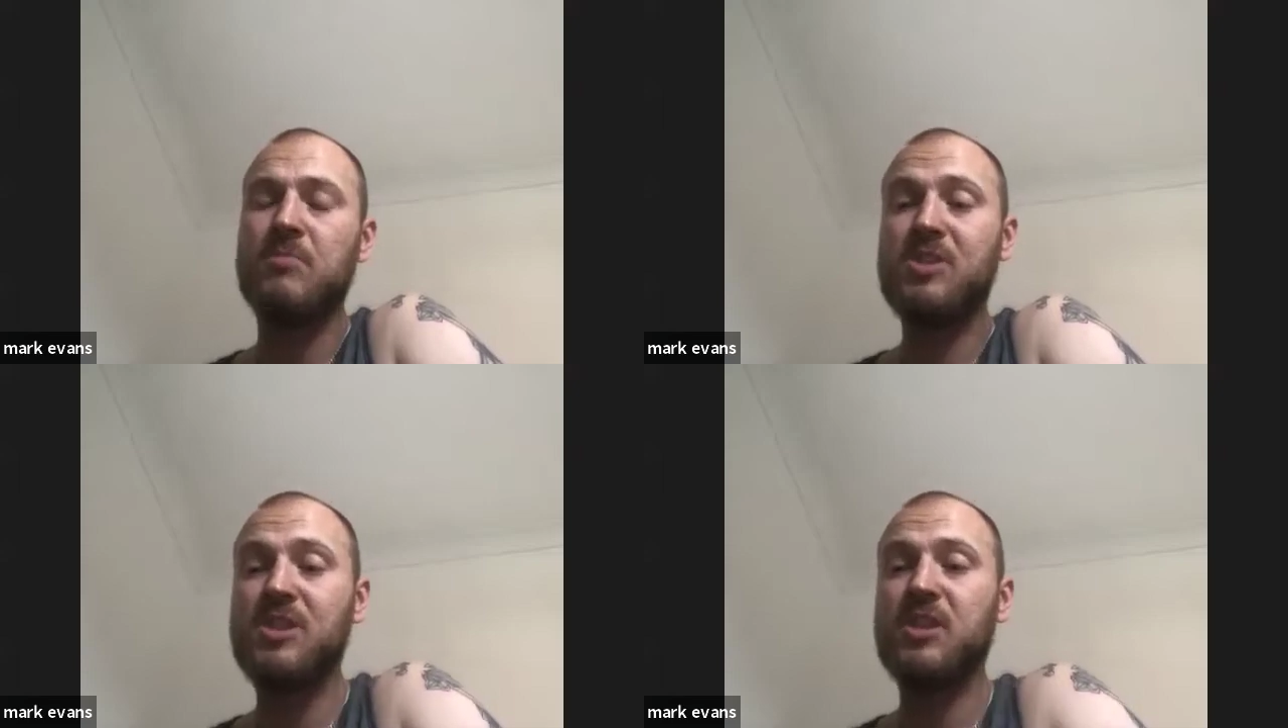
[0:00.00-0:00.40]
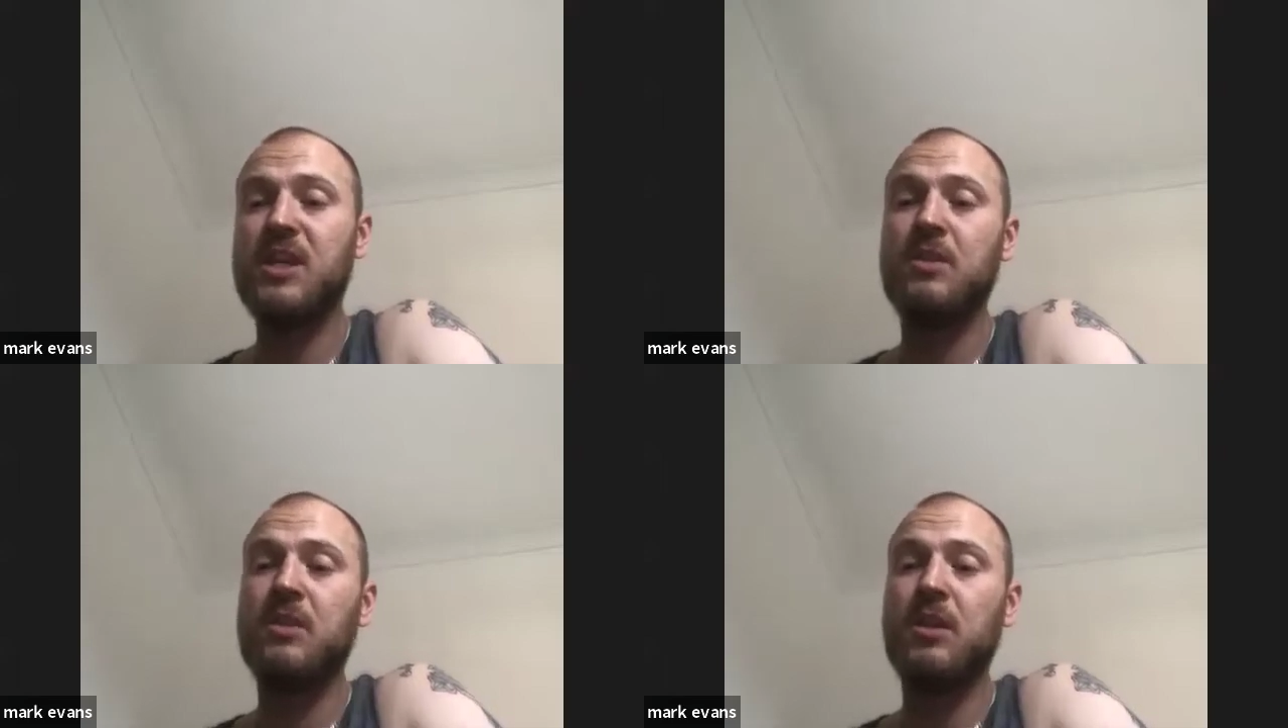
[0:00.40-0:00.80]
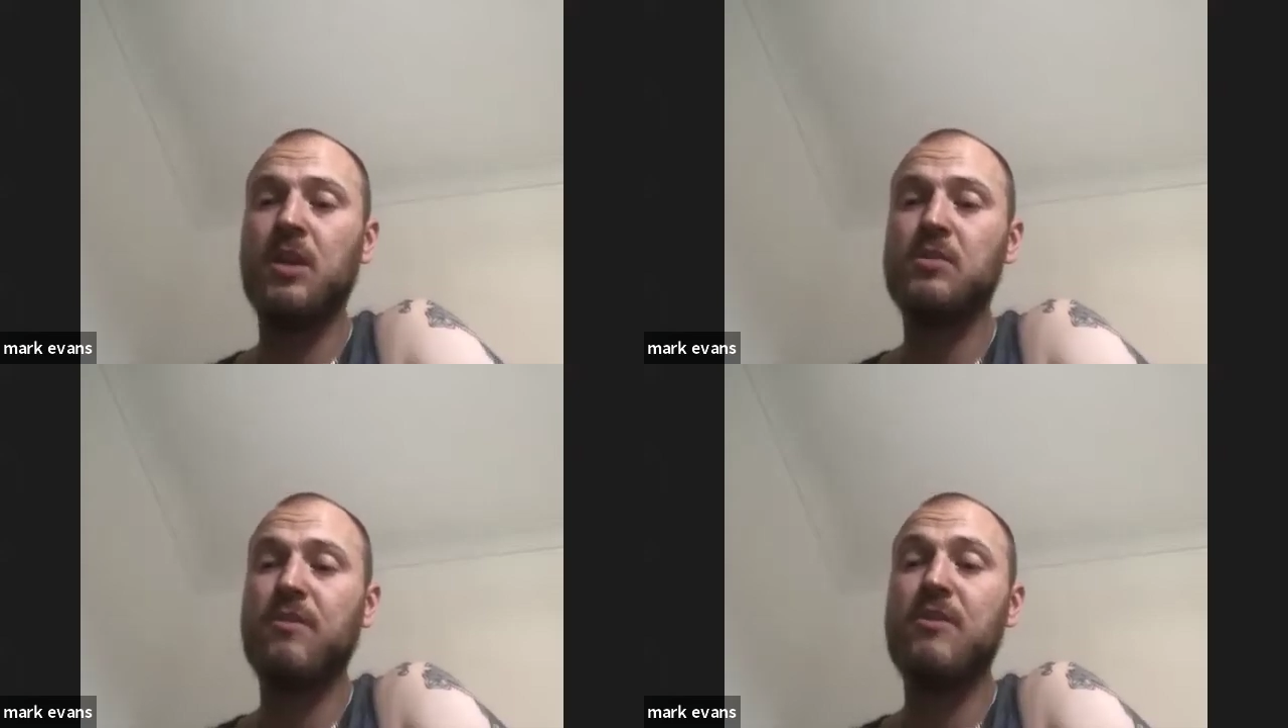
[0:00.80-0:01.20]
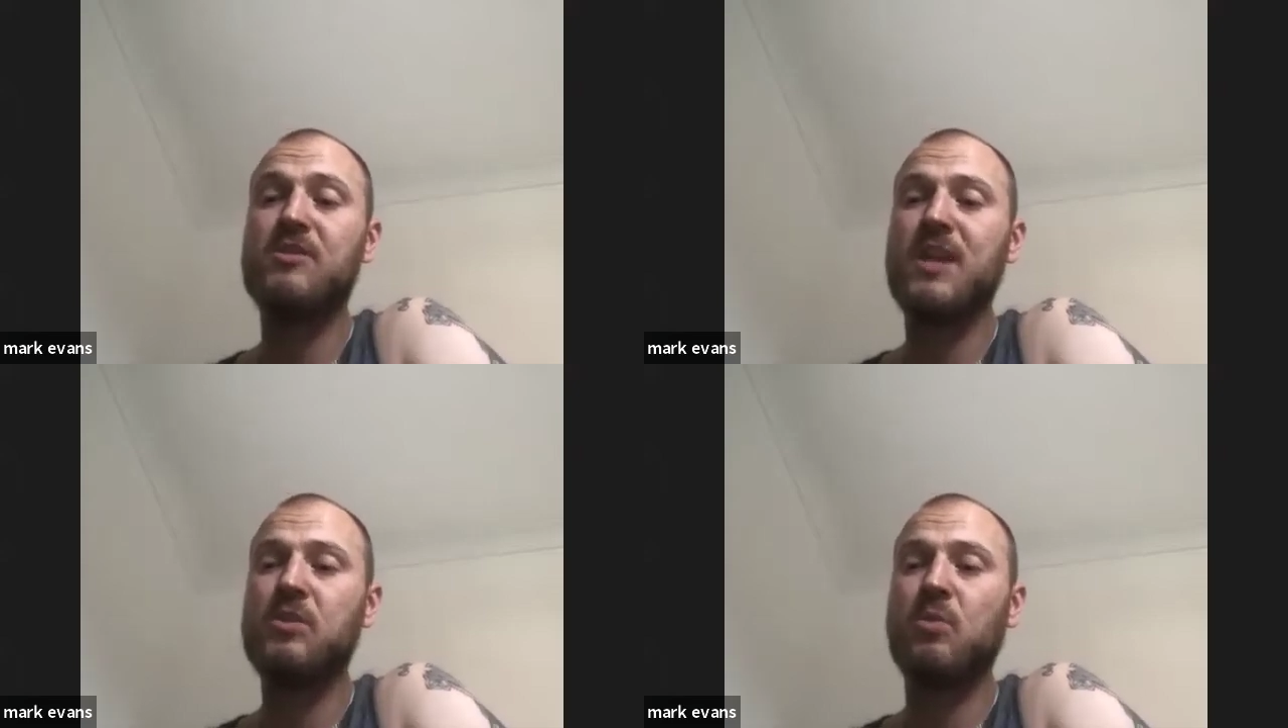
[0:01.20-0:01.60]
Siskin is a very
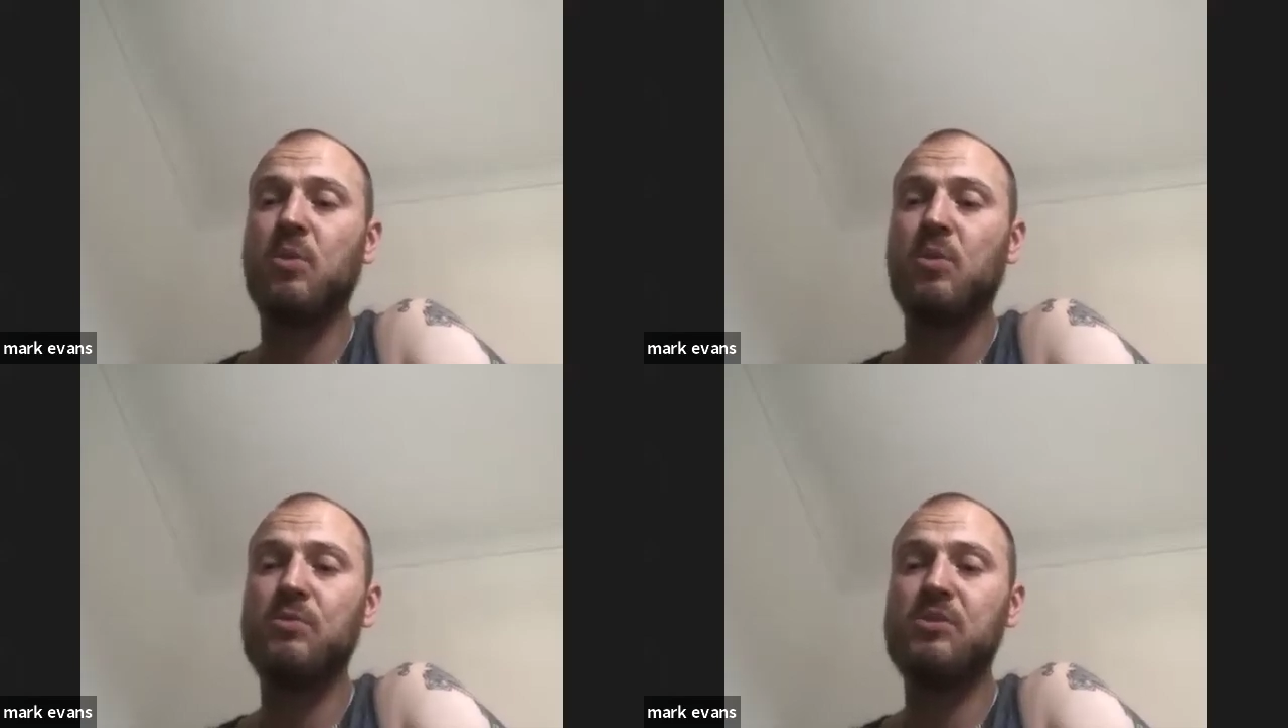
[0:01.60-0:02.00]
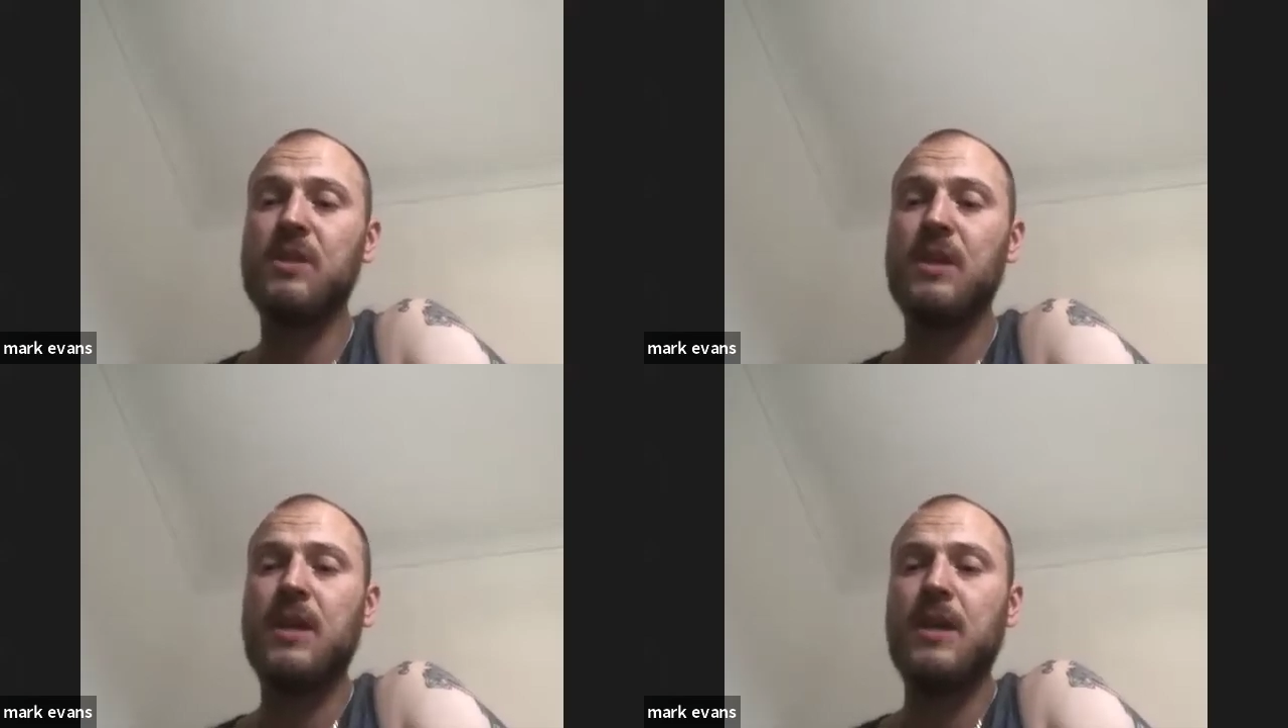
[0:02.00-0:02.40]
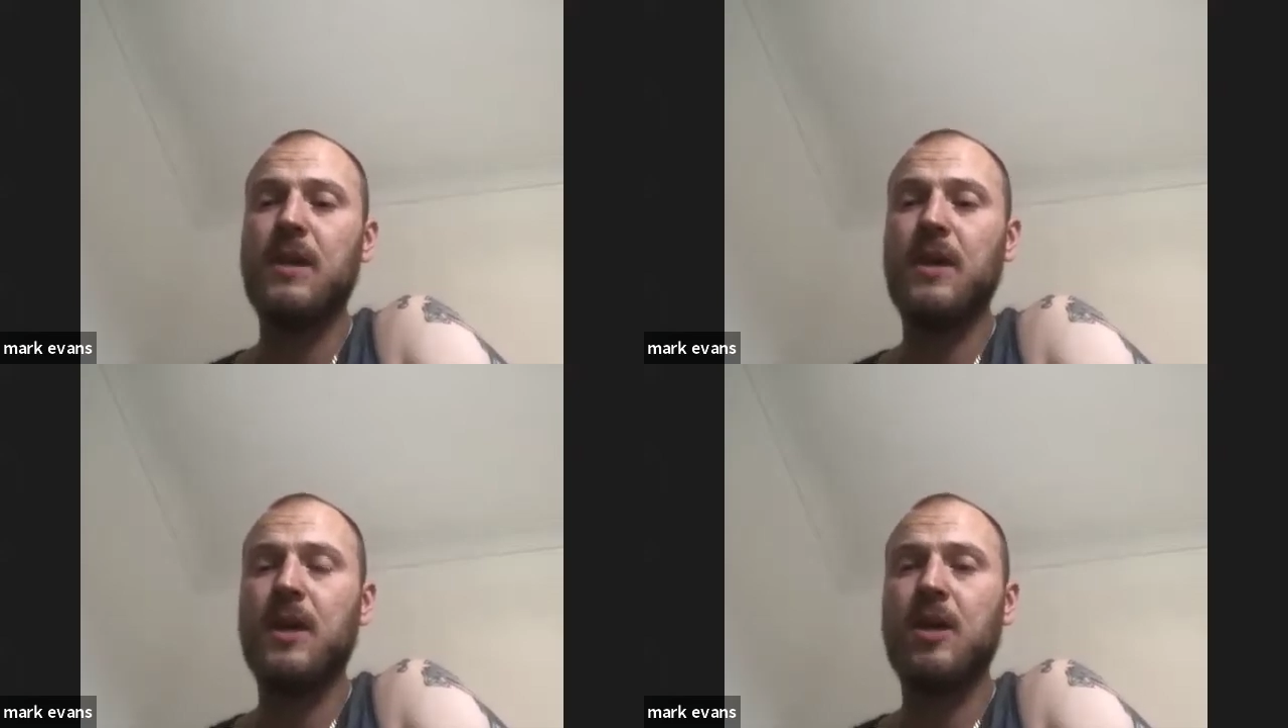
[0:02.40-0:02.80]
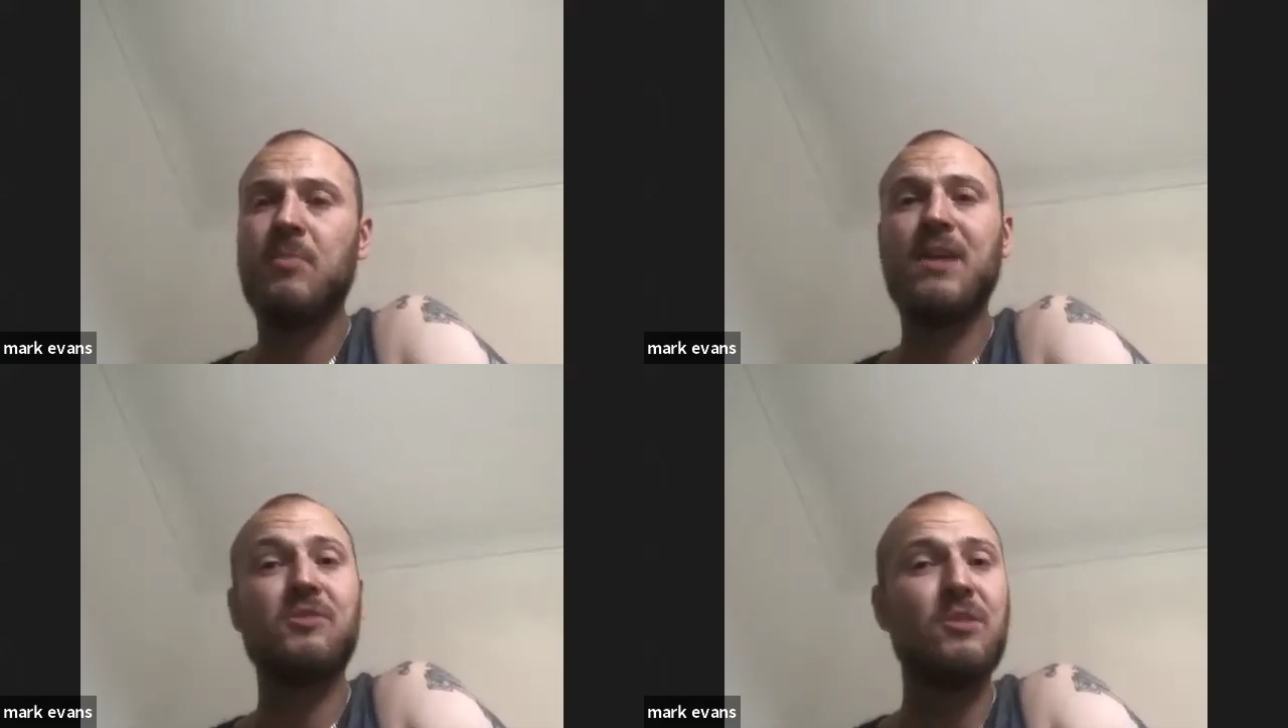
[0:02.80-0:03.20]
tactical horse,
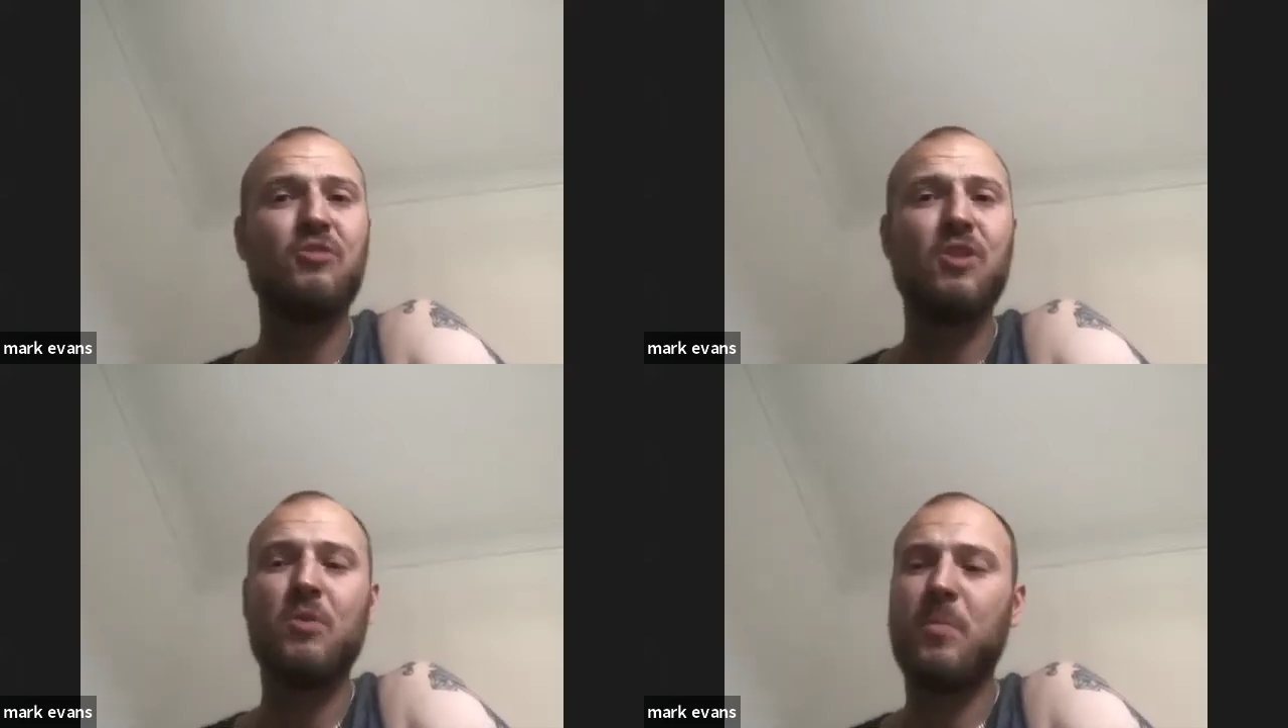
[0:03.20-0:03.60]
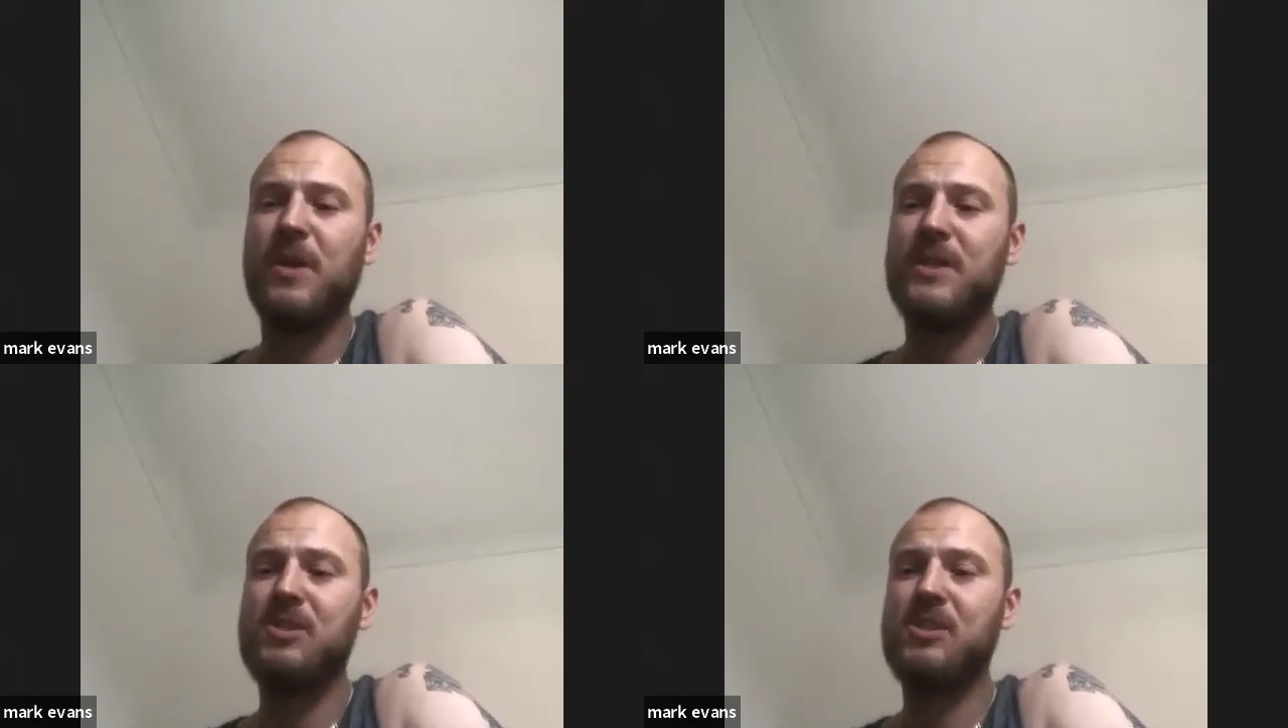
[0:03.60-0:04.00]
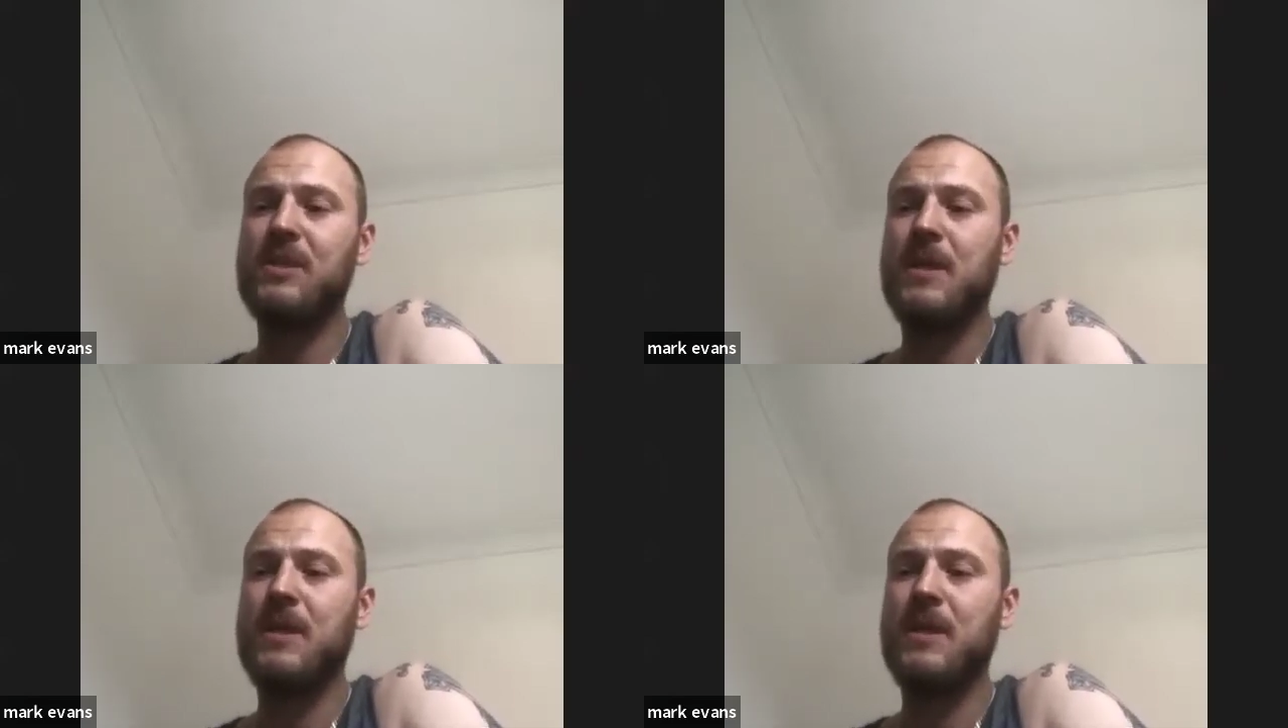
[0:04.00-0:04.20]
loves to control the pace